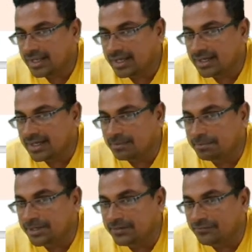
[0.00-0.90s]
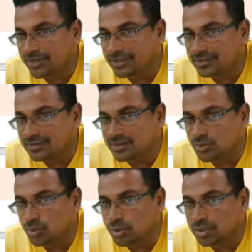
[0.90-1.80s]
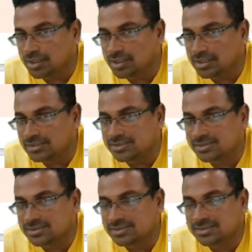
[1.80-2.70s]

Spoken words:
Angle between the two colors